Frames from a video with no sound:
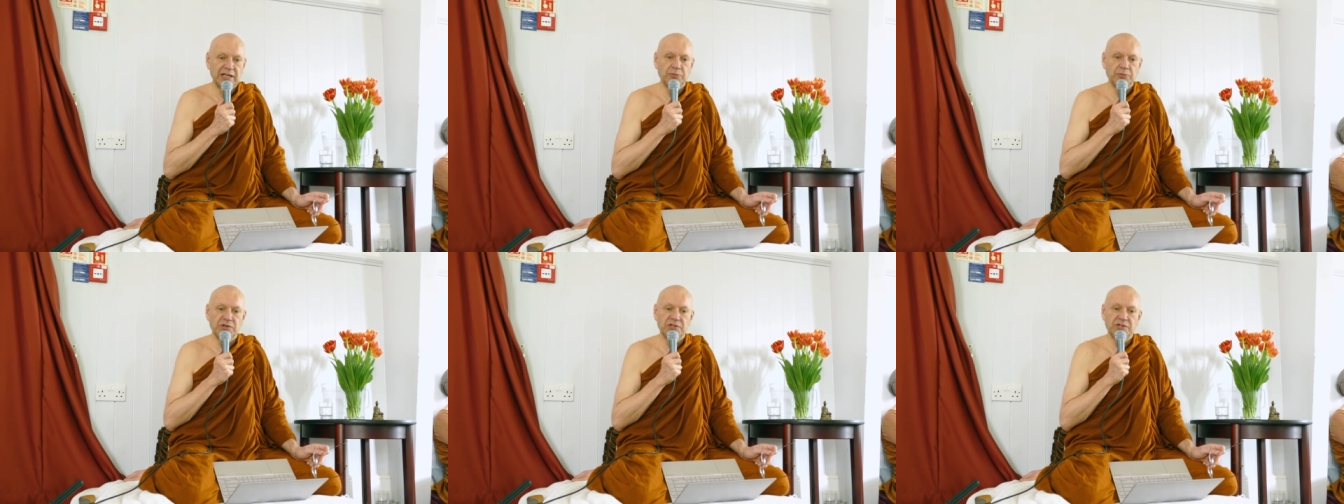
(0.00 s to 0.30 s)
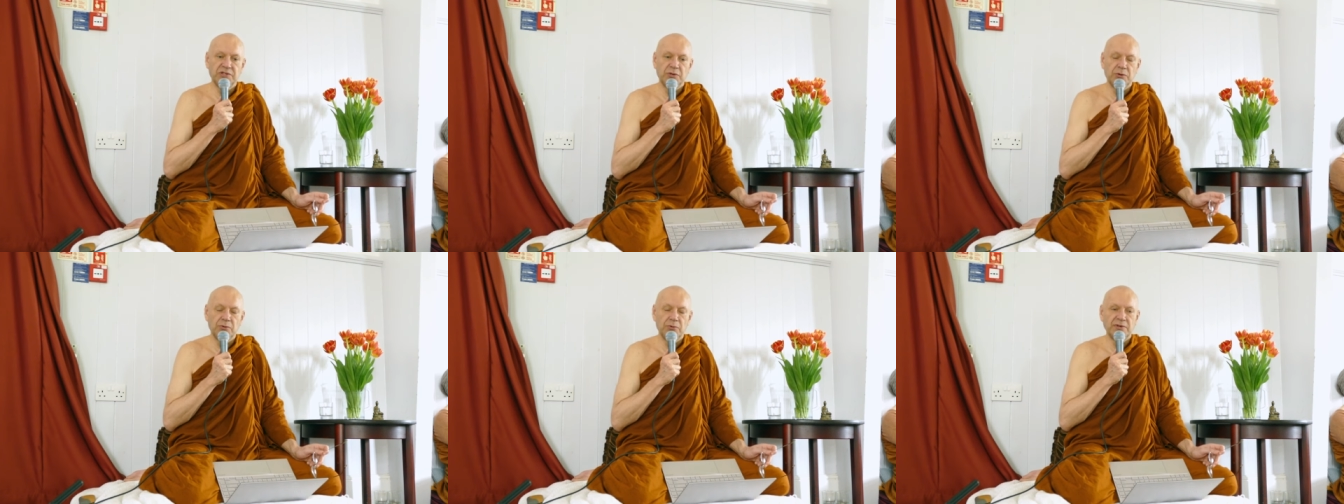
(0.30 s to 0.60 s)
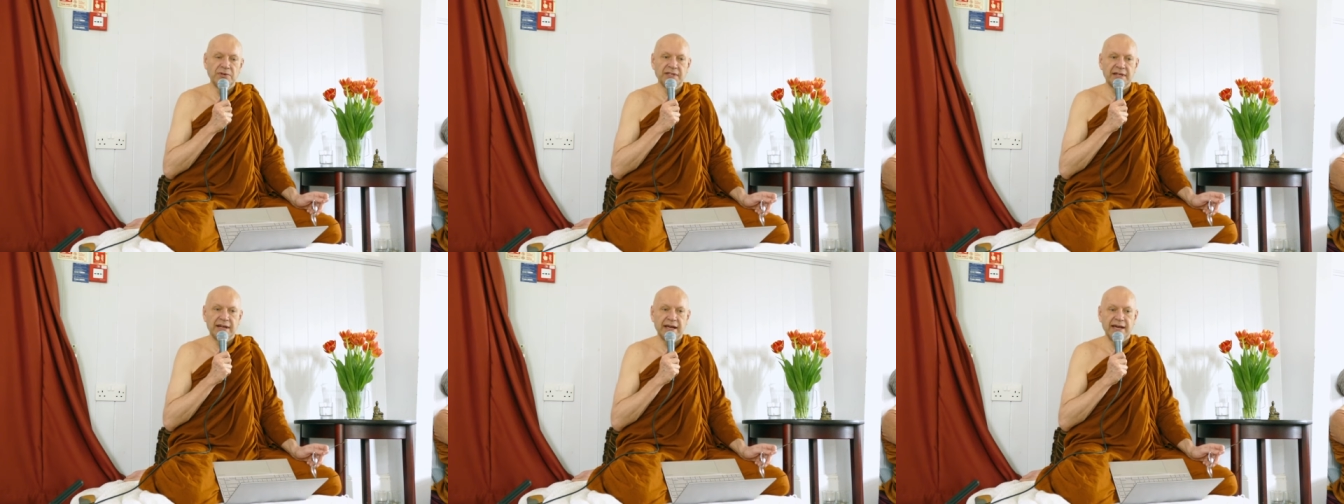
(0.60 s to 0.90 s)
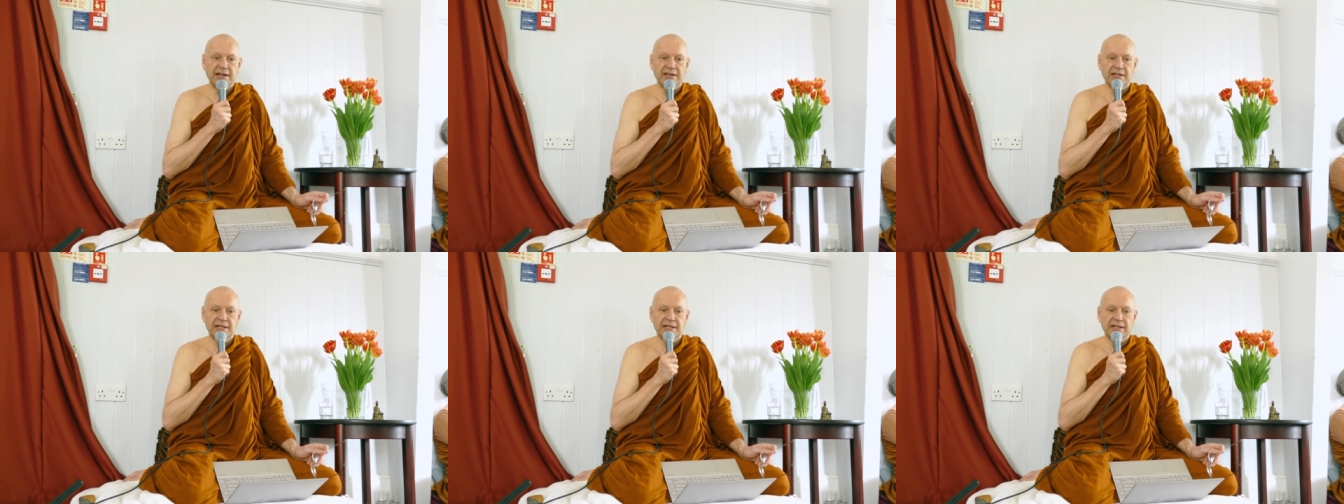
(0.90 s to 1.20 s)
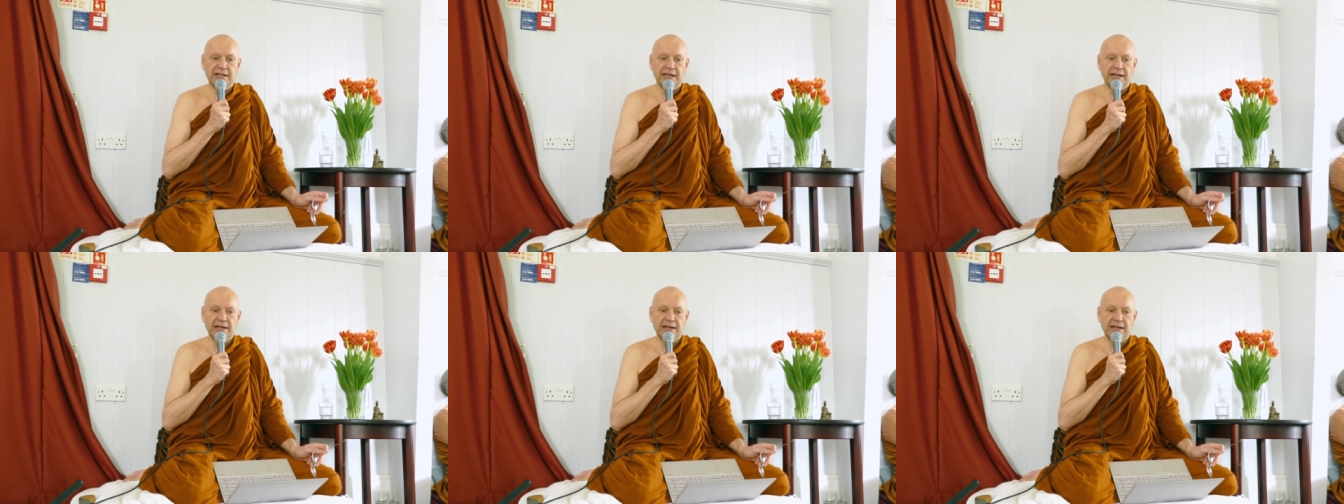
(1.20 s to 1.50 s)
It was used in
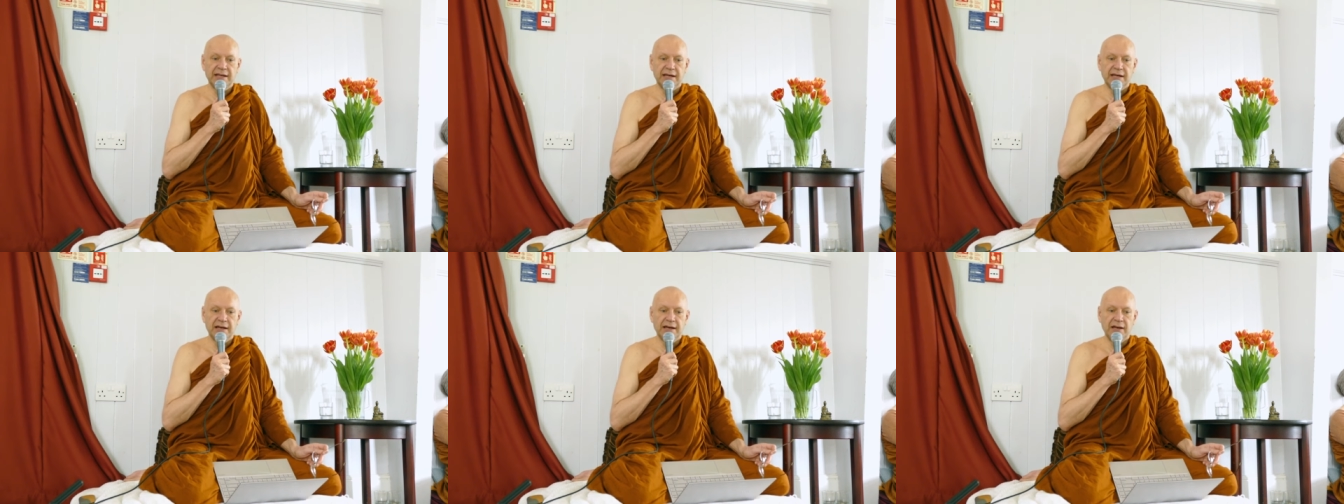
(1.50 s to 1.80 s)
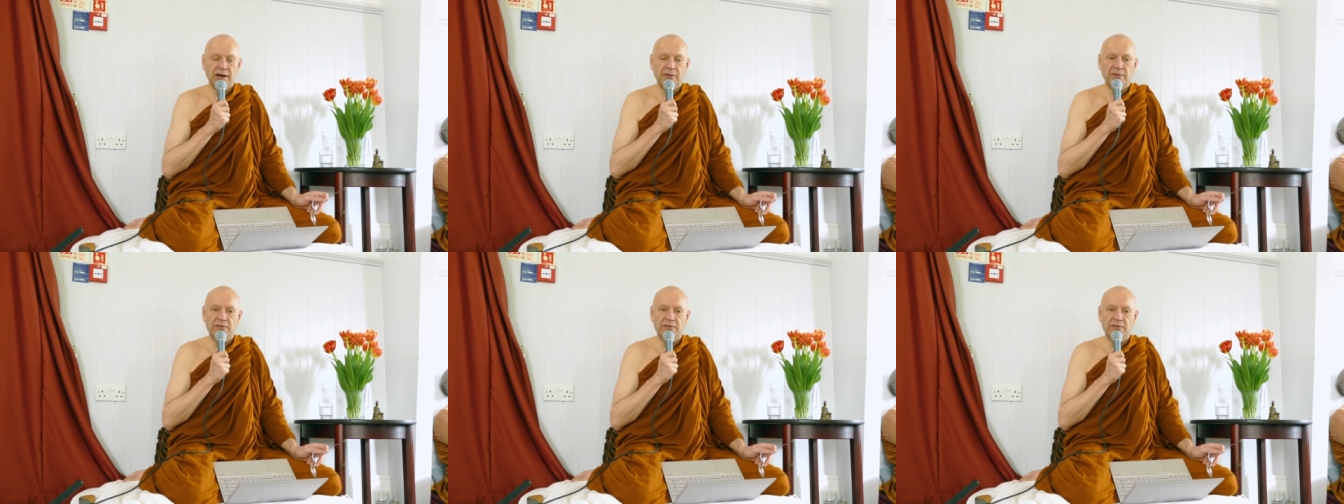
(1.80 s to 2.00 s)
ancient India